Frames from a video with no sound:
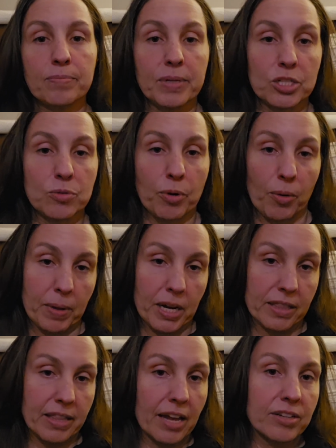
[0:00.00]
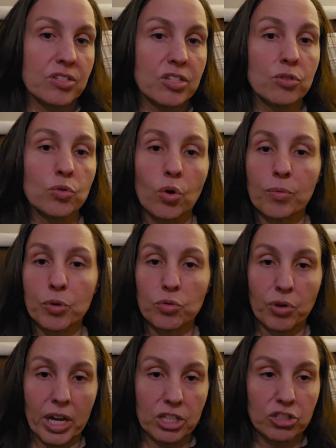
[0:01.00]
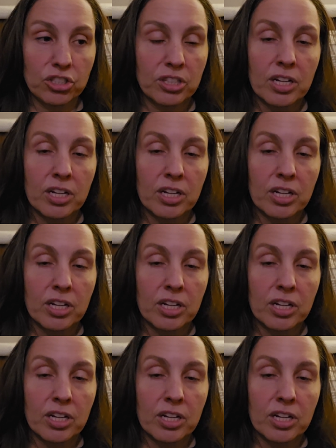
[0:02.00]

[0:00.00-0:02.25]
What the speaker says: beats per minute. That is the normal range.